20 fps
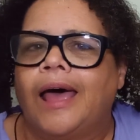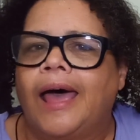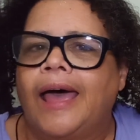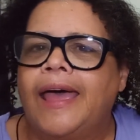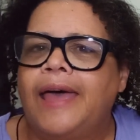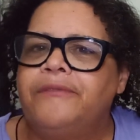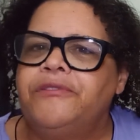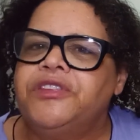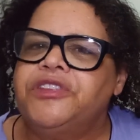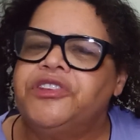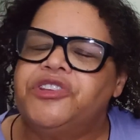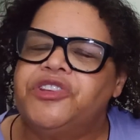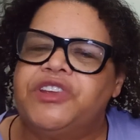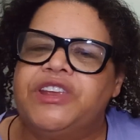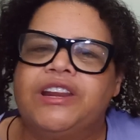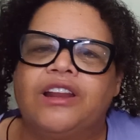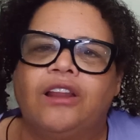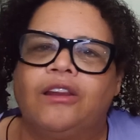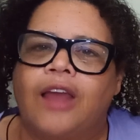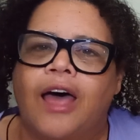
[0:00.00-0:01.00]
I haven't
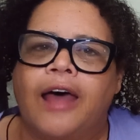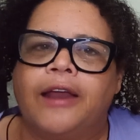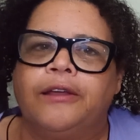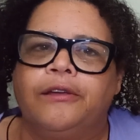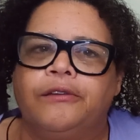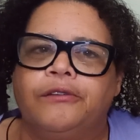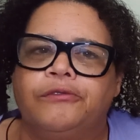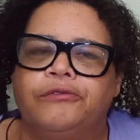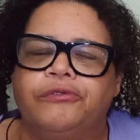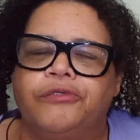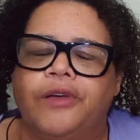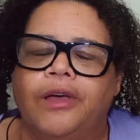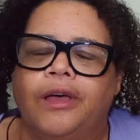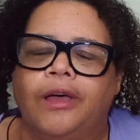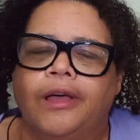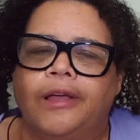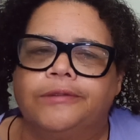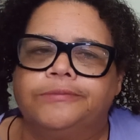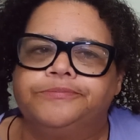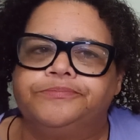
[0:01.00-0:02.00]
seen a lot of
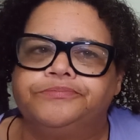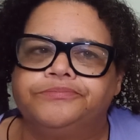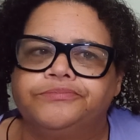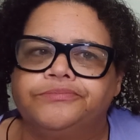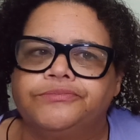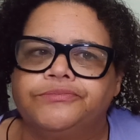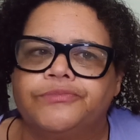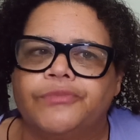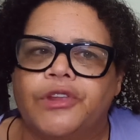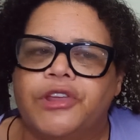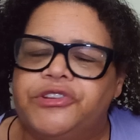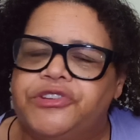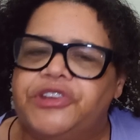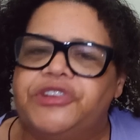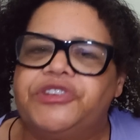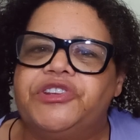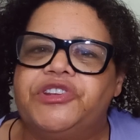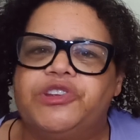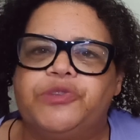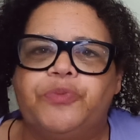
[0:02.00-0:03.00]
uh,
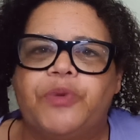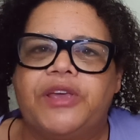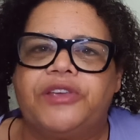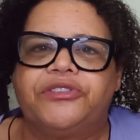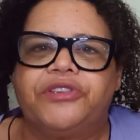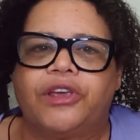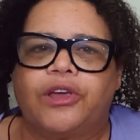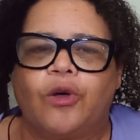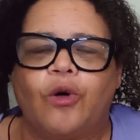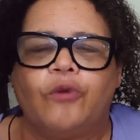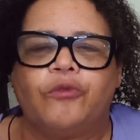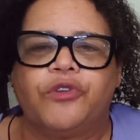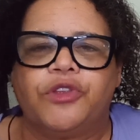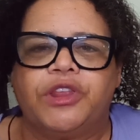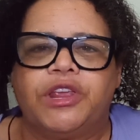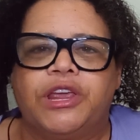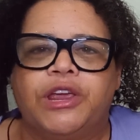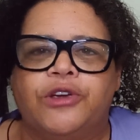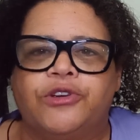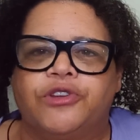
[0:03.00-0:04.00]
Sissy Spacek over
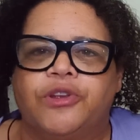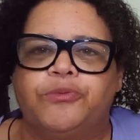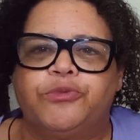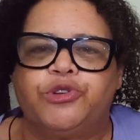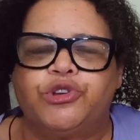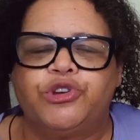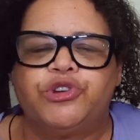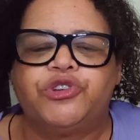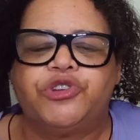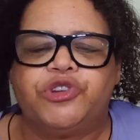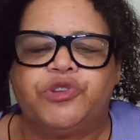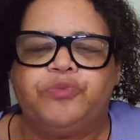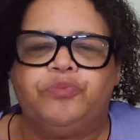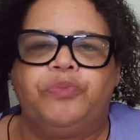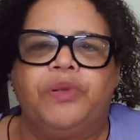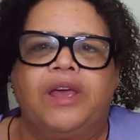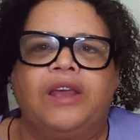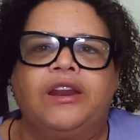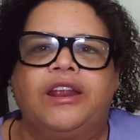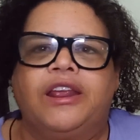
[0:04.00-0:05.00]
the years. I'm sure she's
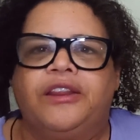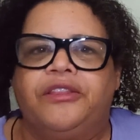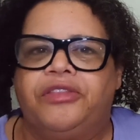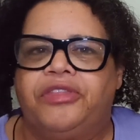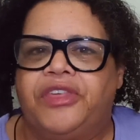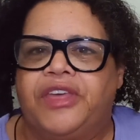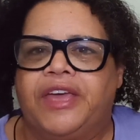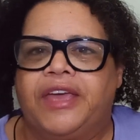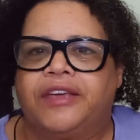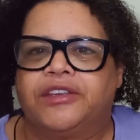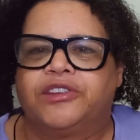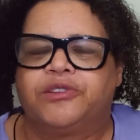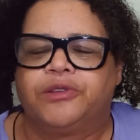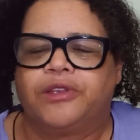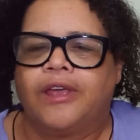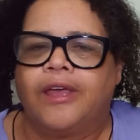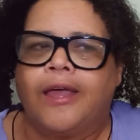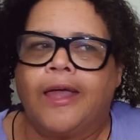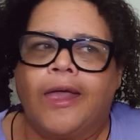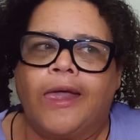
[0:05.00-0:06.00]
been in
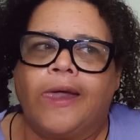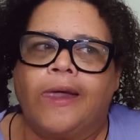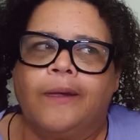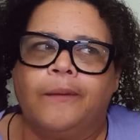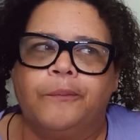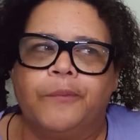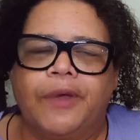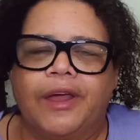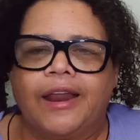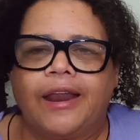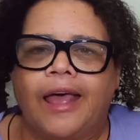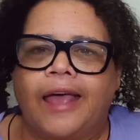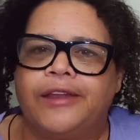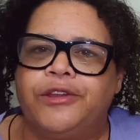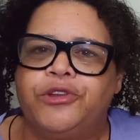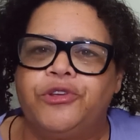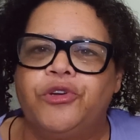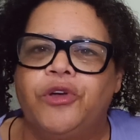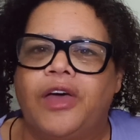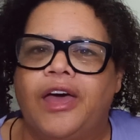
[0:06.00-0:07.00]
things, but I
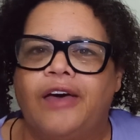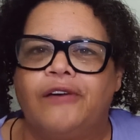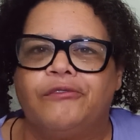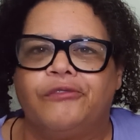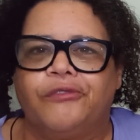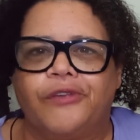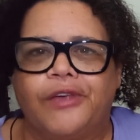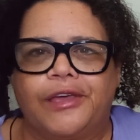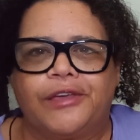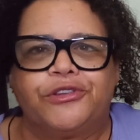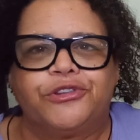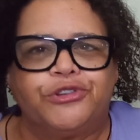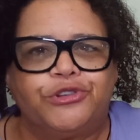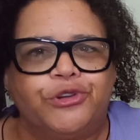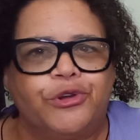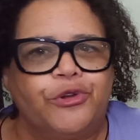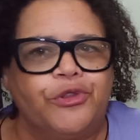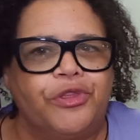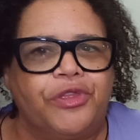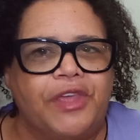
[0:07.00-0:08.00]
do have like
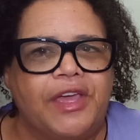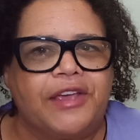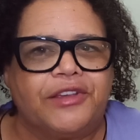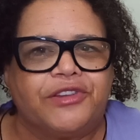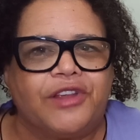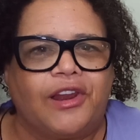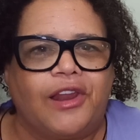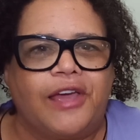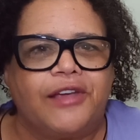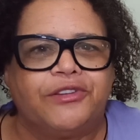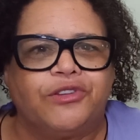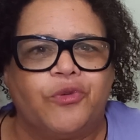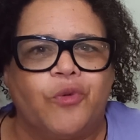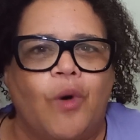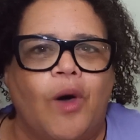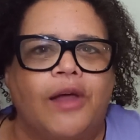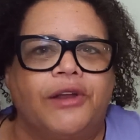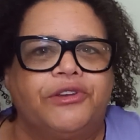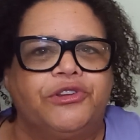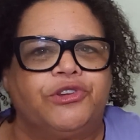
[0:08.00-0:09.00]
certain things I like to
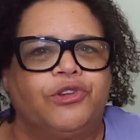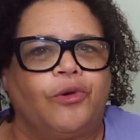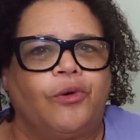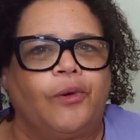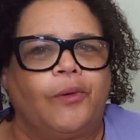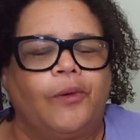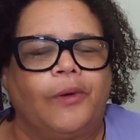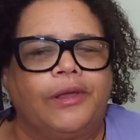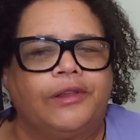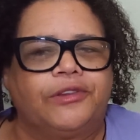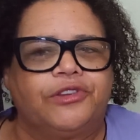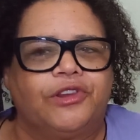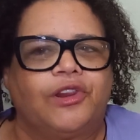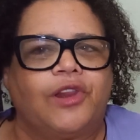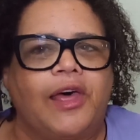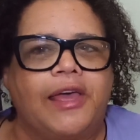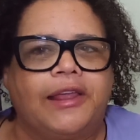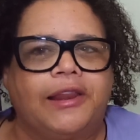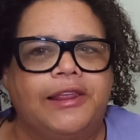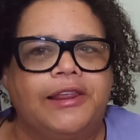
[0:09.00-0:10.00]
watch, so it's
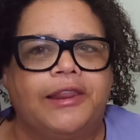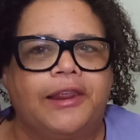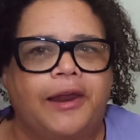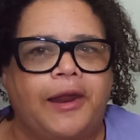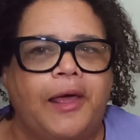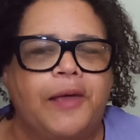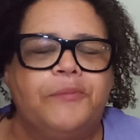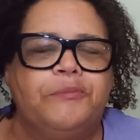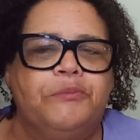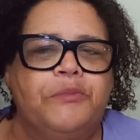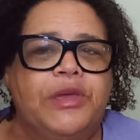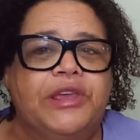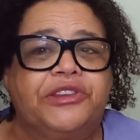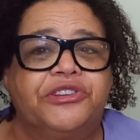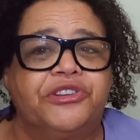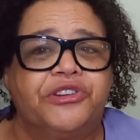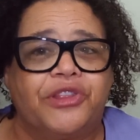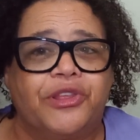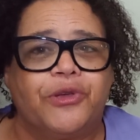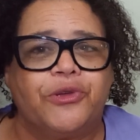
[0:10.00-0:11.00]
likely that I
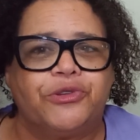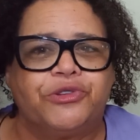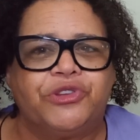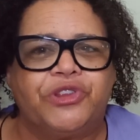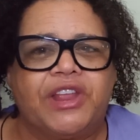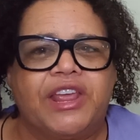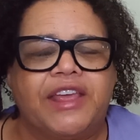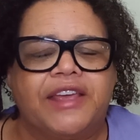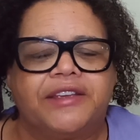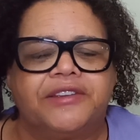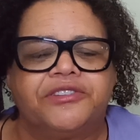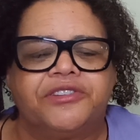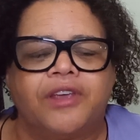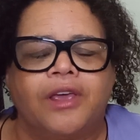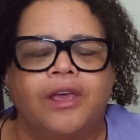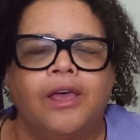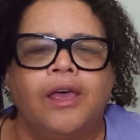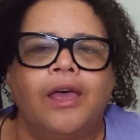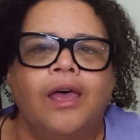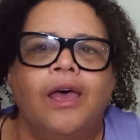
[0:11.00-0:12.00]
missed those things.